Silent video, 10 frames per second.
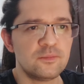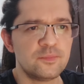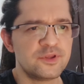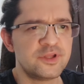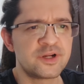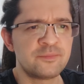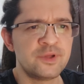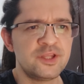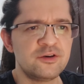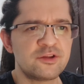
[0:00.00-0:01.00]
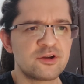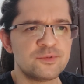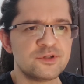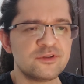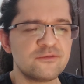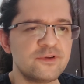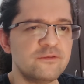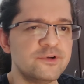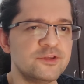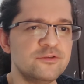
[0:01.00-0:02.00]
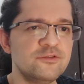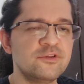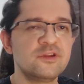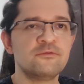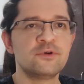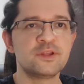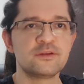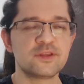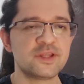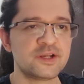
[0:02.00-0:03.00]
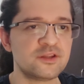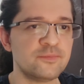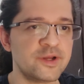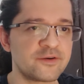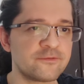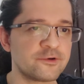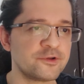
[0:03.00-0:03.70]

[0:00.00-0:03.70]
But there are many other options, so feel free to use the one that is better for